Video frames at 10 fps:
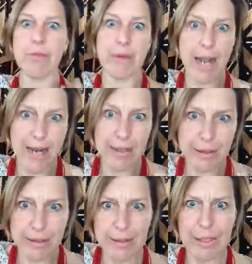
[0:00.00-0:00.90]

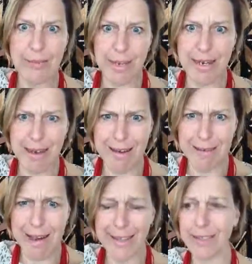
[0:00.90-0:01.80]
Radical. Oh my God,
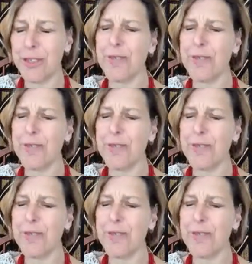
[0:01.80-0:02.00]
radical.